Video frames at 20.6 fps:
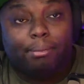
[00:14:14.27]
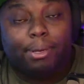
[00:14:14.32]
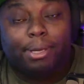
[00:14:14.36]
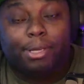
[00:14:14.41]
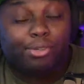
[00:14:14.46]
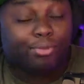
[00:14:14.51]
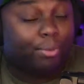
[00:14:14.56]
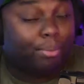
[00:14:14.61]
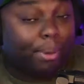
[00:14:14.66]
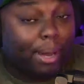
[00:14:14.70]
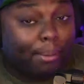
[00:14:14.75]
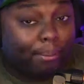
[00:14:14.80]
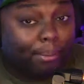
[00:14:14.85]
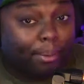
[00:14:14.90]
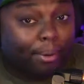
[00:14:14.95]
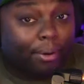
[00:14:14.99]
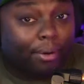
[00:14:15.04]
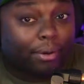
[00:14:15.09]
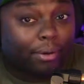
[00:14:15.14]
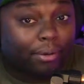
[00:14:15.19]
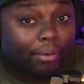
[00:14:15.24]
Because
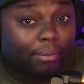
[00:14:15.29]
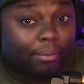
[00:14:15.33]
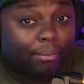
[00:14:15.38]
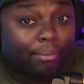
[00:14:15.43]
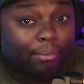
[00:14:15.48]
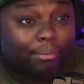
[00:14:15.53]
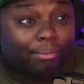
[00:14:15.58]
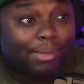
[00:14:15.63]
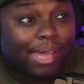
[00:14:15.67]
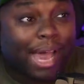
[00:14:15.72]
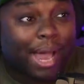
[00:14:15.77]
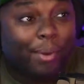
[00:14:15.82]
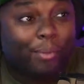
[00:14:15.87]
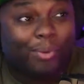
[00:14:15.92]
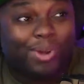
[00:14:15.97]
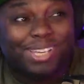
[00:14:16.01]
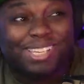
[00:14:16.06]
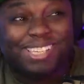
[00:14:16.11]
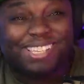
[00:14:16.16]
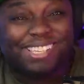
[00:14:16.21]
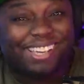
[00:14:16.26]
remember, that
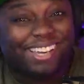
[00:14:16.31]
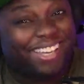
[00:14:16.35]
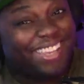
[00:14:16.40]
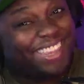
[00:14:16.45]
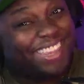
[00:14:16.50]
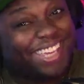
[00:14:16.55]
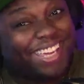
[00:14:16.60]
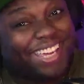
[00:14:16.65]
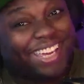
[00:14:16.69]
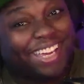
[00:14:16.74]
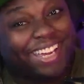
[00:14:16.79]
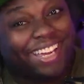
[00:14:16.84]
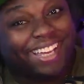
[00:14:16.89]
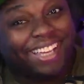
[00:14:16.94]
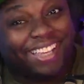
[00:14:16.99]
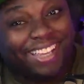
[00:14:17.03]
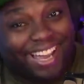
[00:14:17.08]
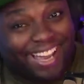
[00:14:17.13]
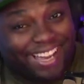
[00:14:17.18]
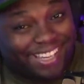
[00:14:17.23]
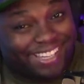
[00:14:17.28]
wasn't a thing
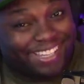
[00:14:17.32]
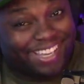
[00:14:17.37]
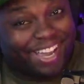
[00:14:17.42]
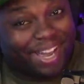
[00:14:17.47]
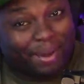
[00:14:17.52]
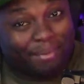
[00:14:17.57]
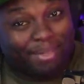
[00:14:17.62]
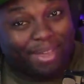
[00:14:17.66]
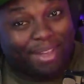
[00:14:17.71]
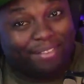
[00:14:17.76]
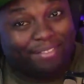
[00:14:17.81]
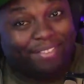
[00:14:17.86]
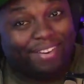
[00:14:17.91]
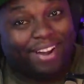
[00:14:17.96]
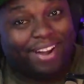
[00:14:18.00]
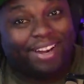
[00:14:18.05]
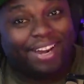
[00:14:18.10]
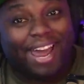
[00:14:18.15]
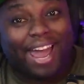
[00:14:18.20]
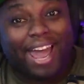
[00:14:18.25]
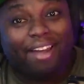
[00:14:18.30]
last time they fought.